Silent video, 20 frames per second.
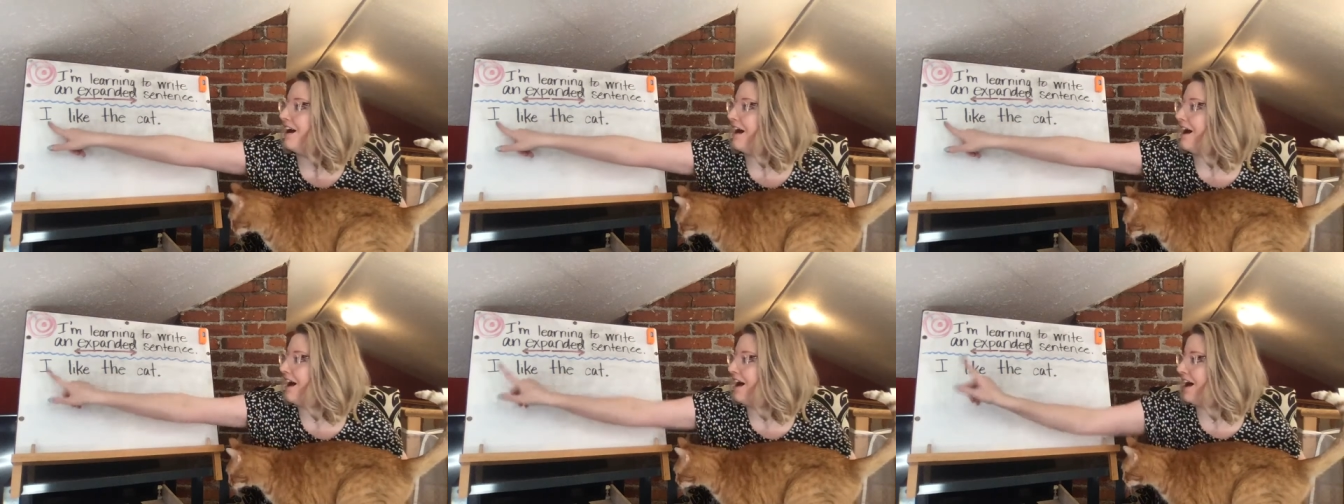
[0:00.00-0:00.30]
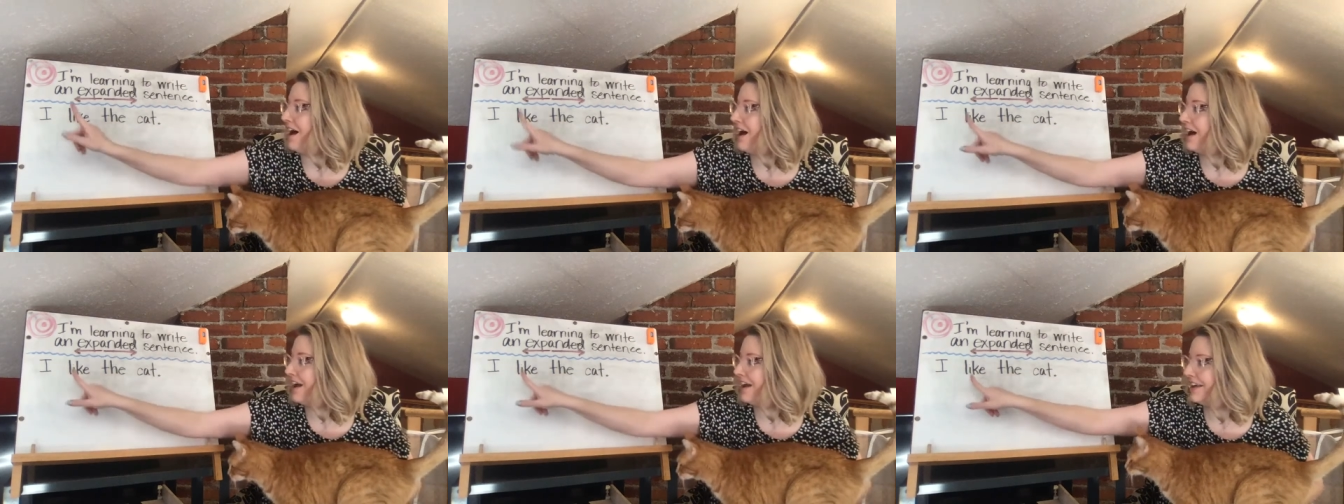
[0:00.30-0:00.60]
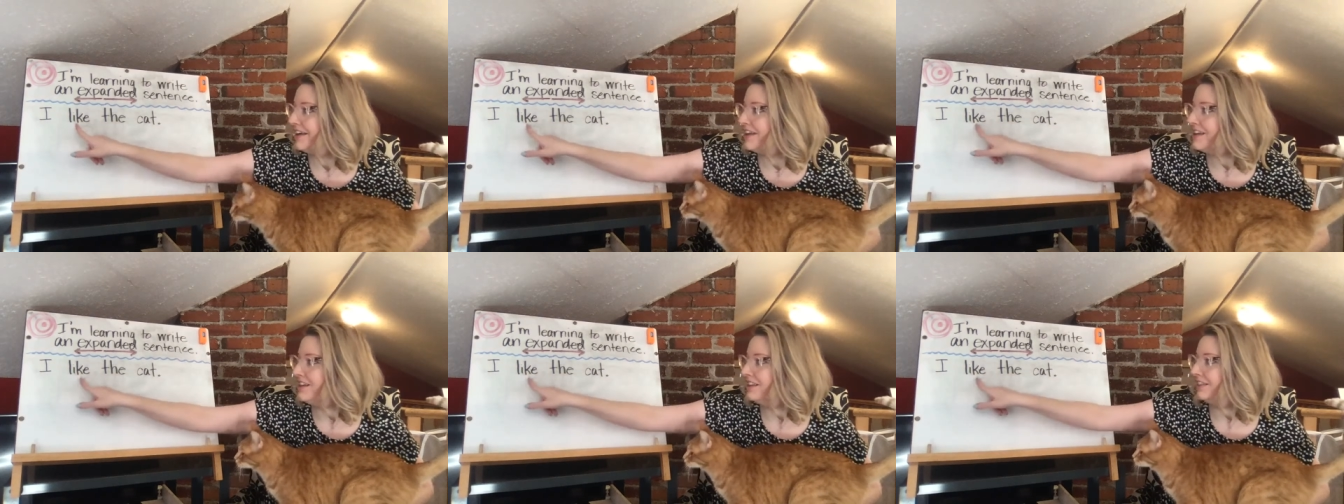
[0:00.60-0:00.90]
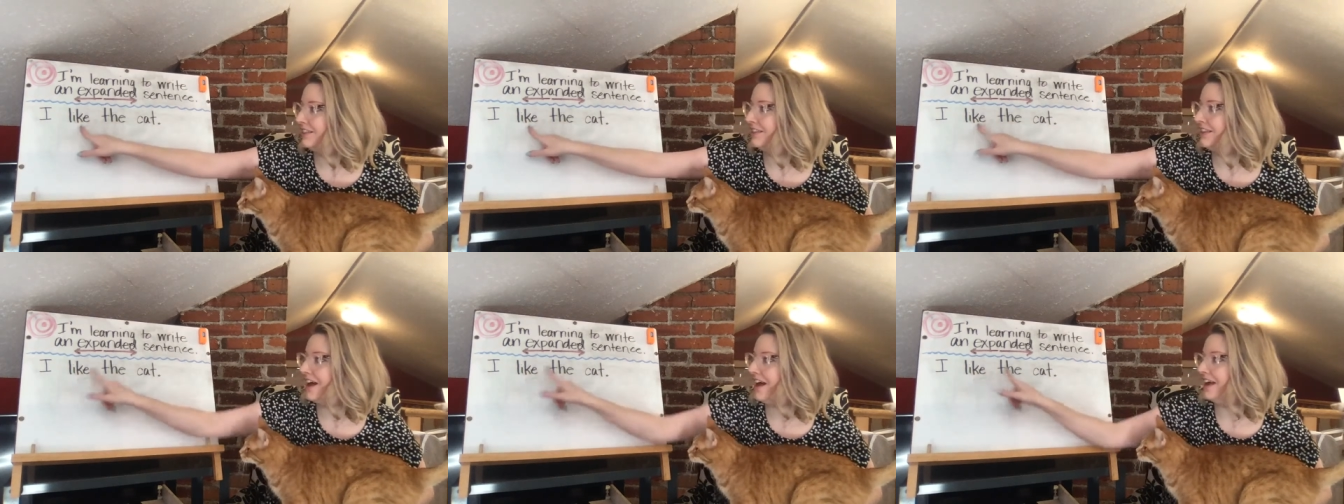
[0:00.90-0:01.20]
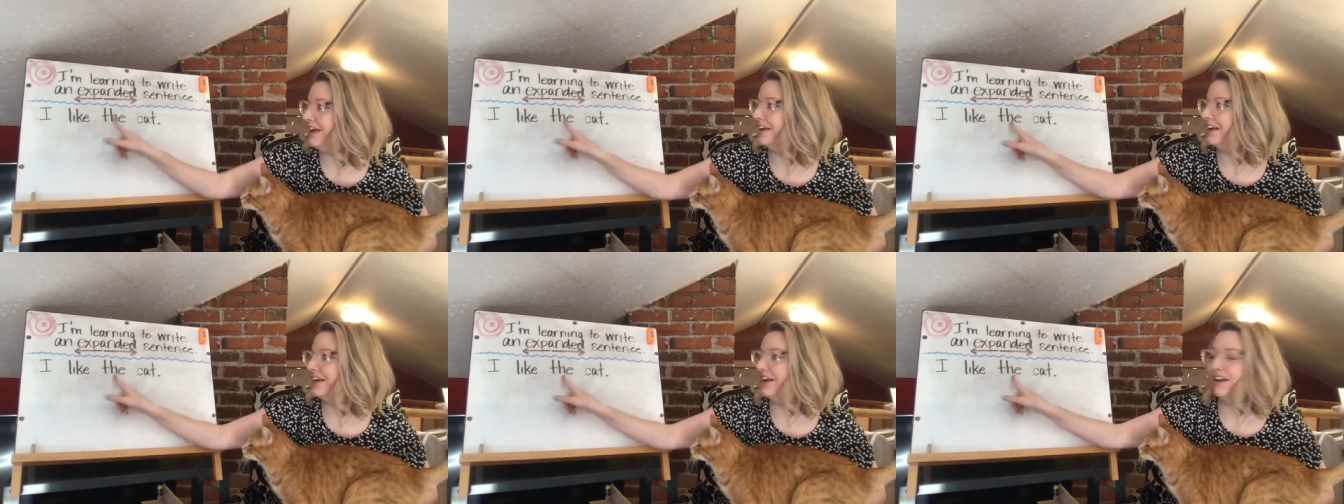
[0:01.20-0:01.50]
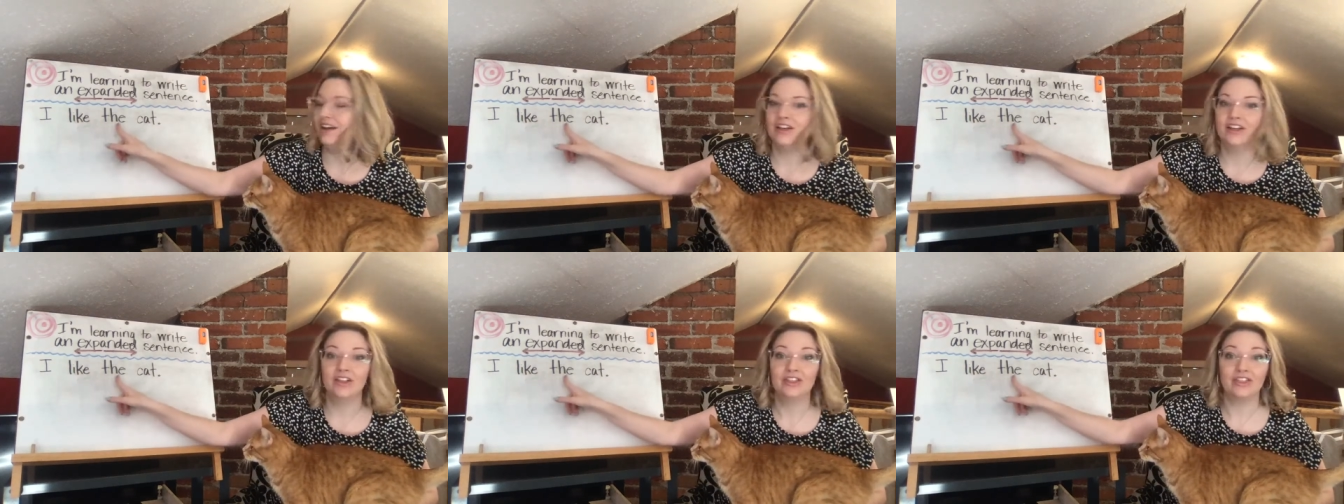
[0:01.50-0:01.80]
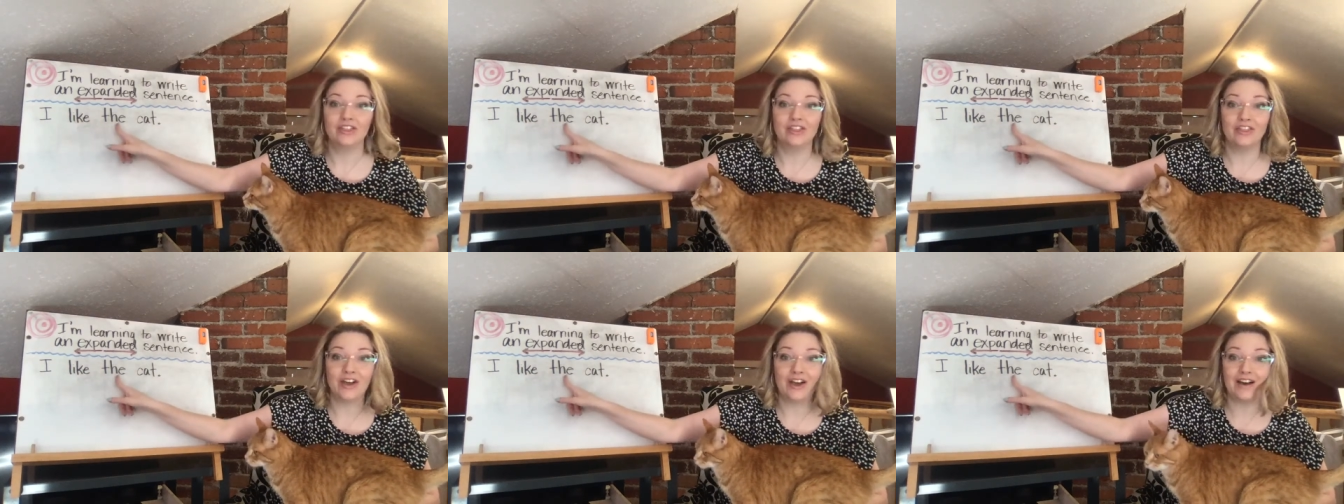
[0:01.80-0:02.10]
I like
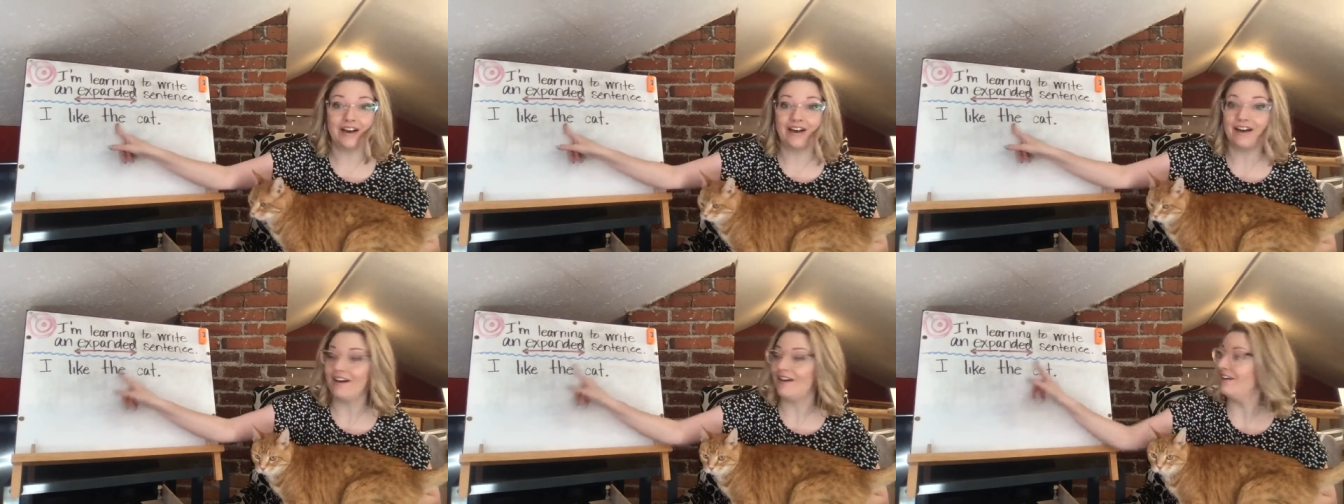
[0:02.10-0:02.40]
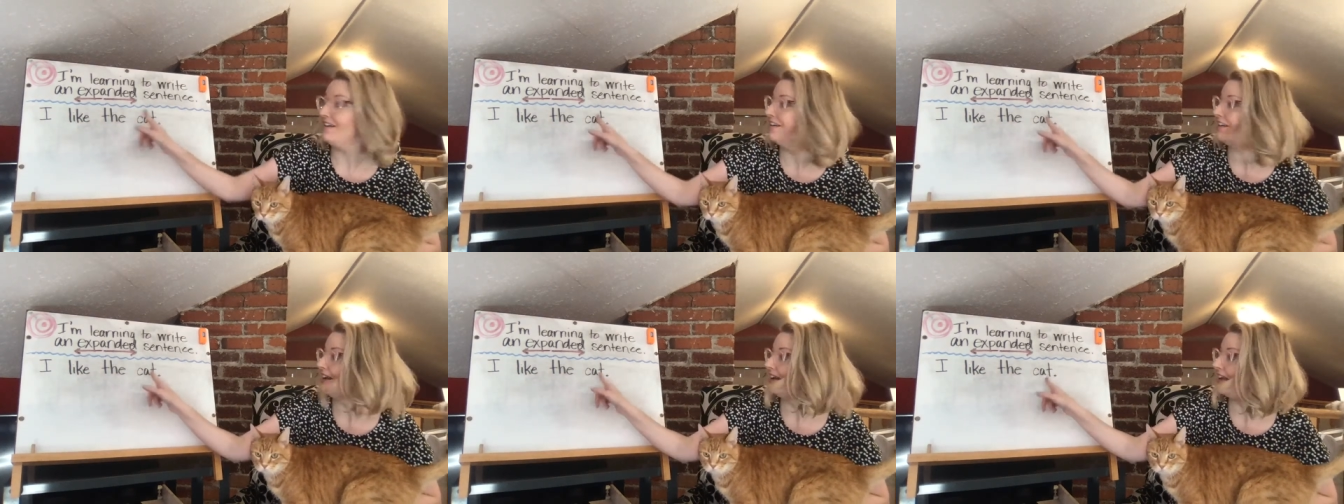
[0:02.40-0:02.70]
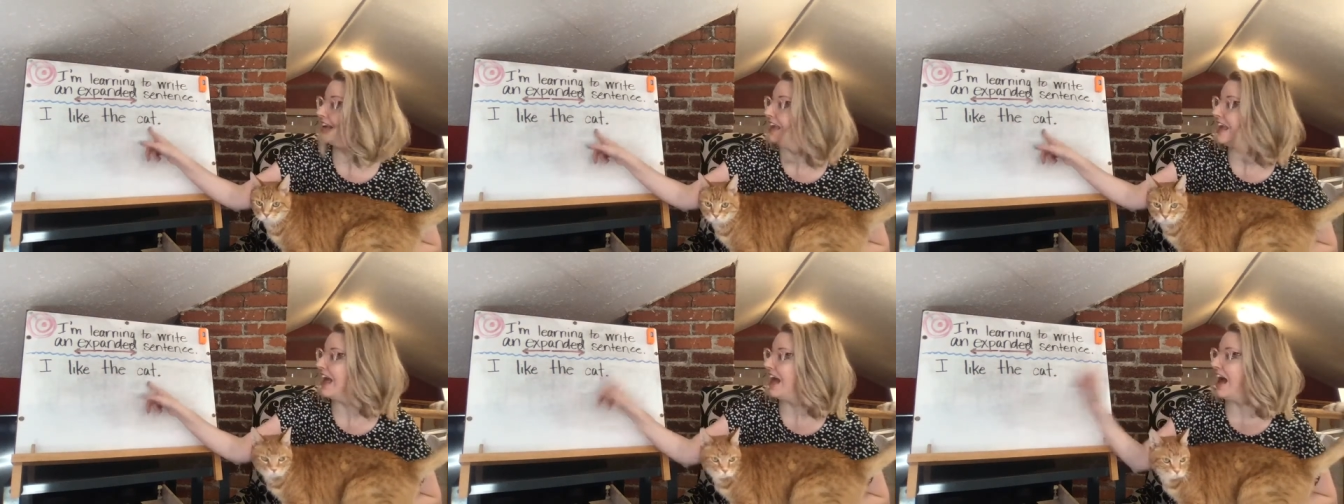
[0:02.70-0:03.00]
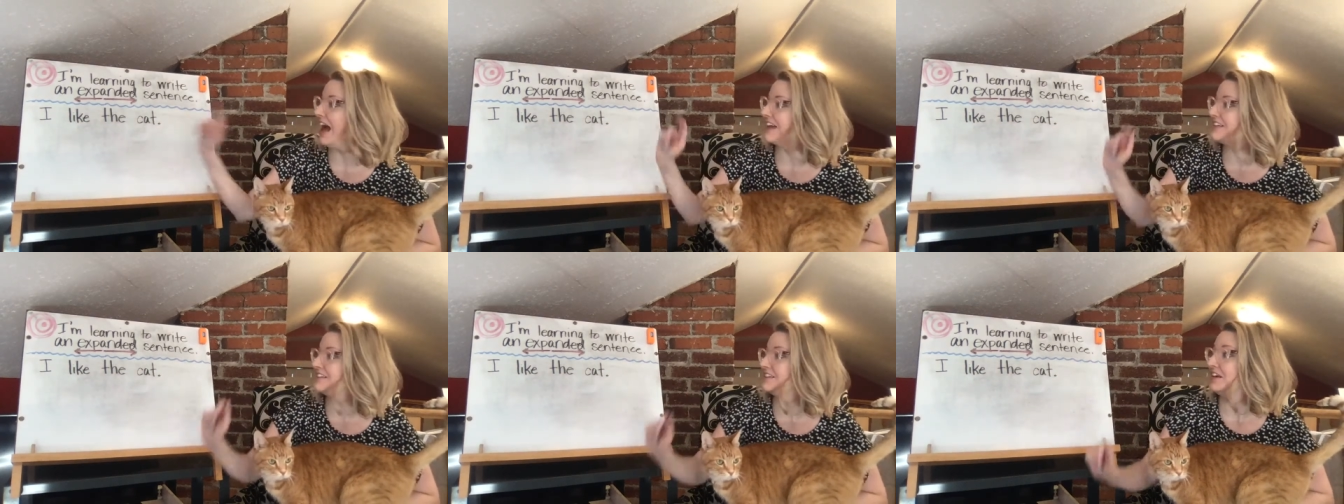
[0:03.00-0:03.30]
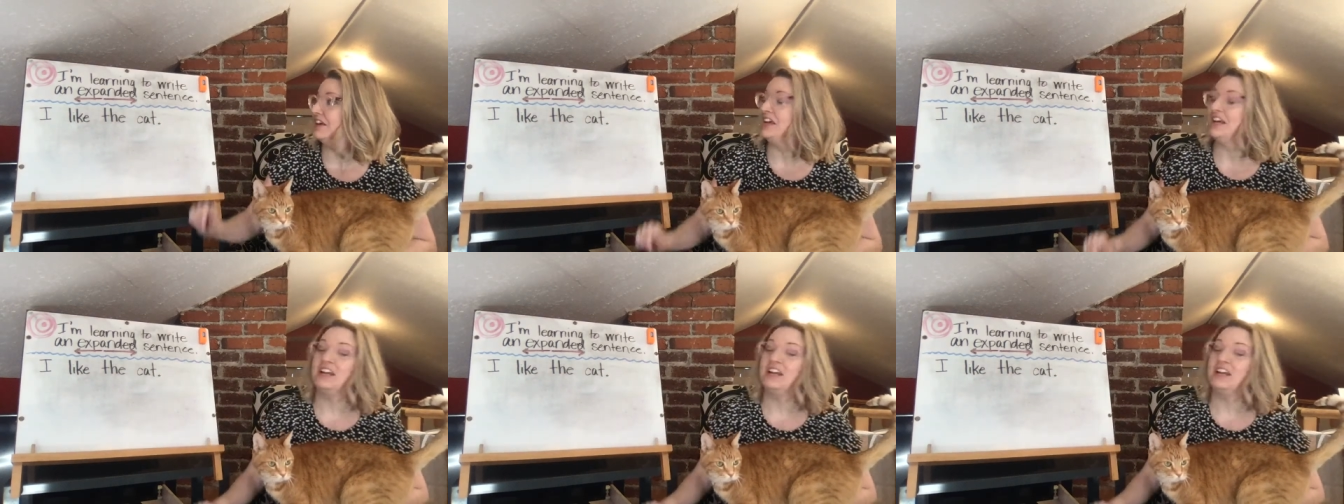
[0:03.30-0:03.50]
the cat.